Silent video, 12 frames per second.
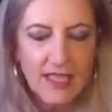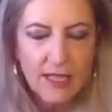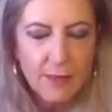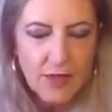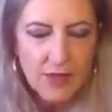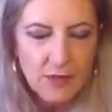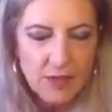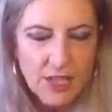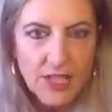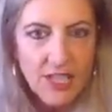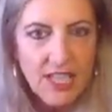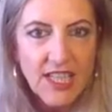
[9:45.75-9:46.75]

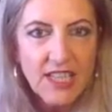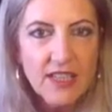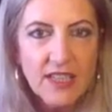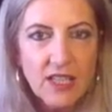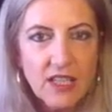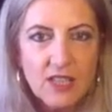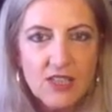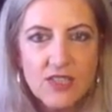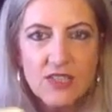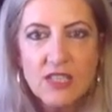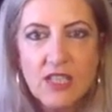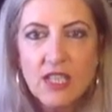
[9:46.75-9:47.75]
the
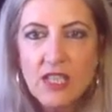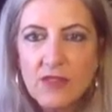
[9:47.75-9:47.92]
last